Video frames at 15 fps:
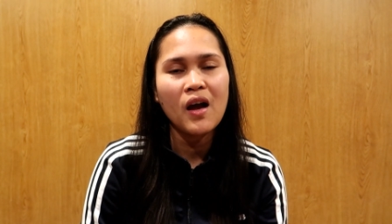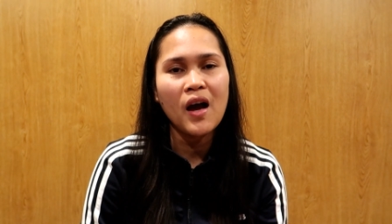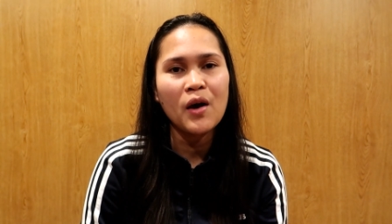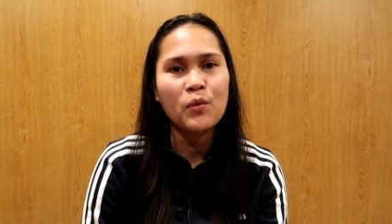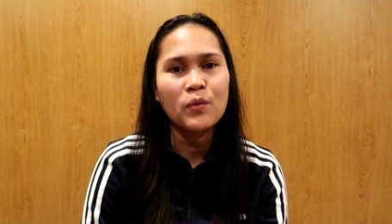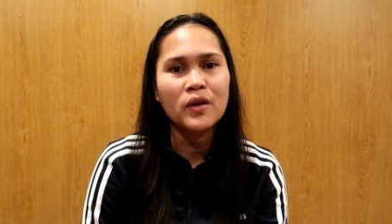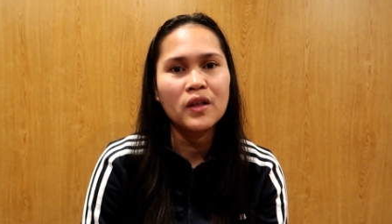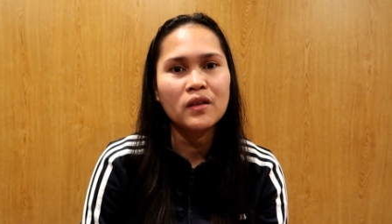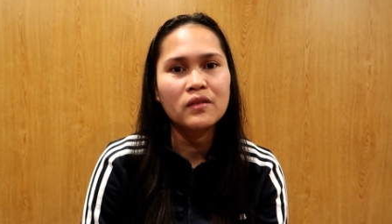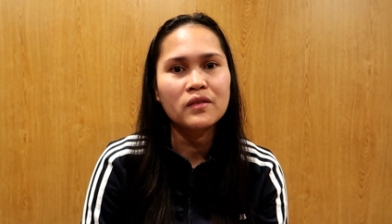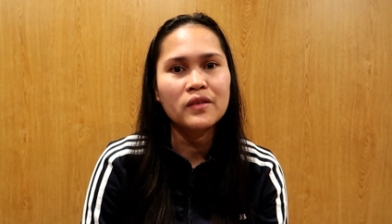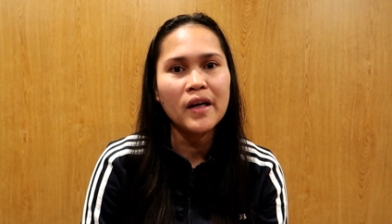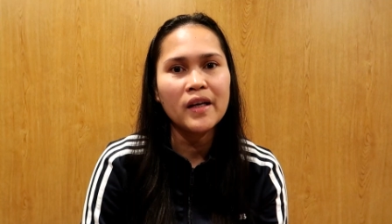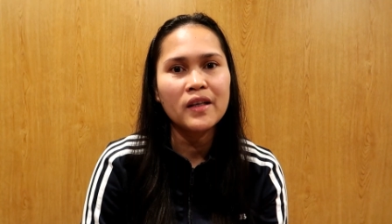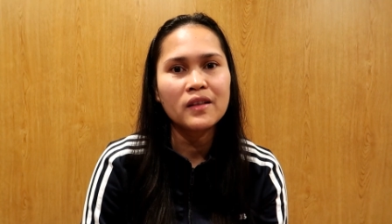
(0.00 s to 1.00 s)
I
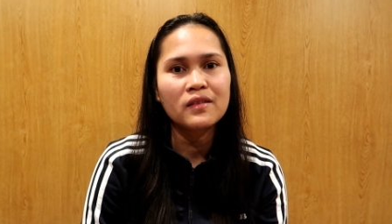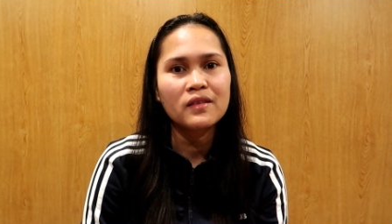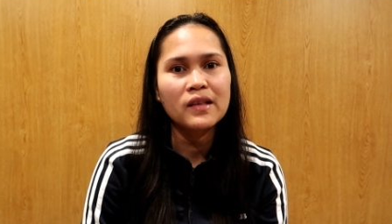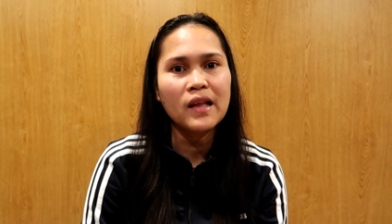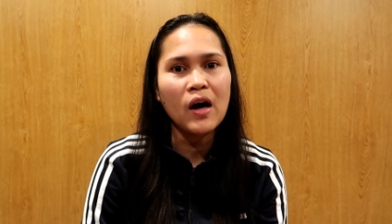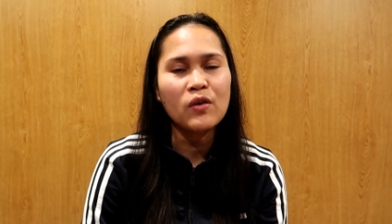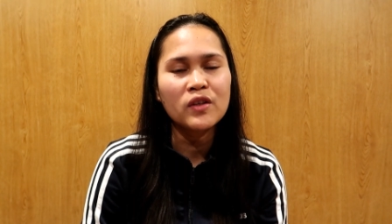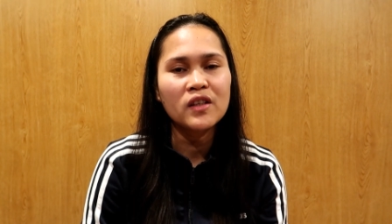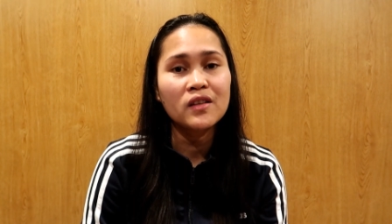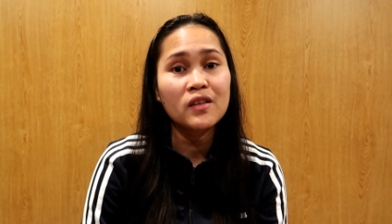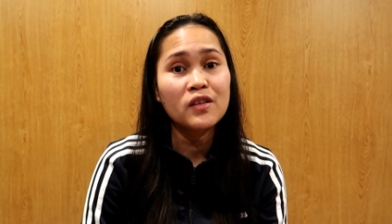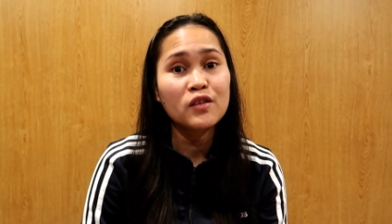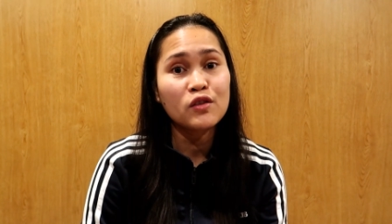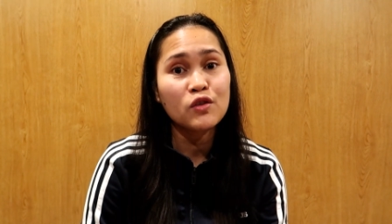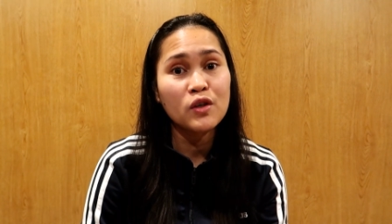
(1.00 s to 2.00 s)
will write it down in
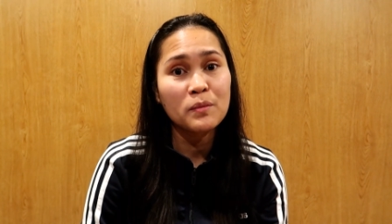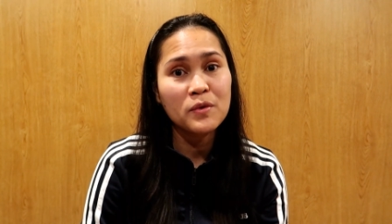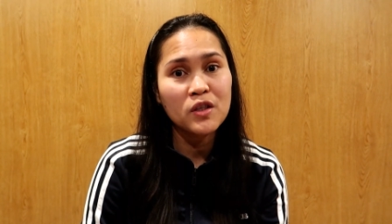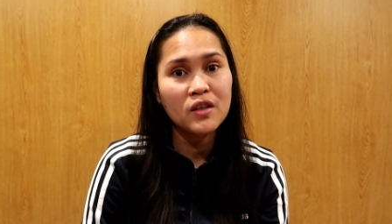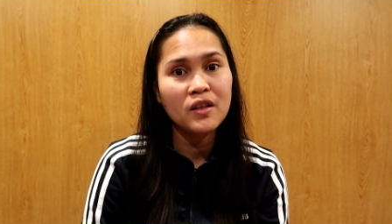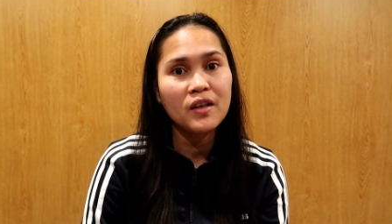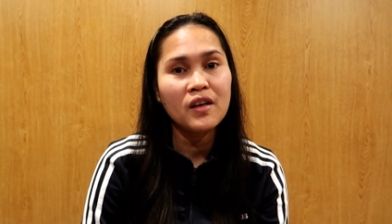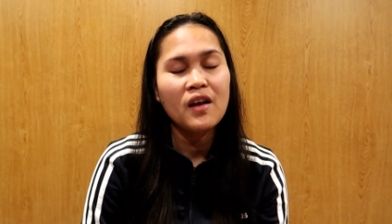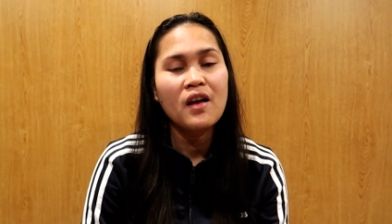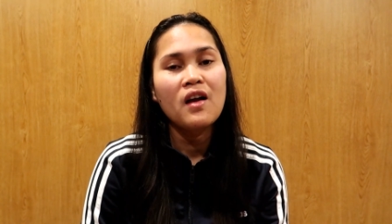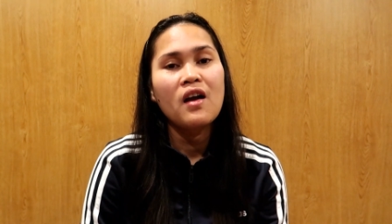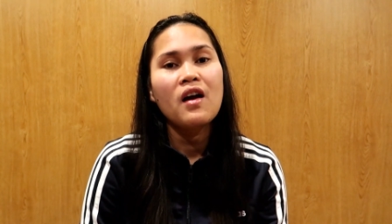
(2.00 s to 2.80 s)
the description.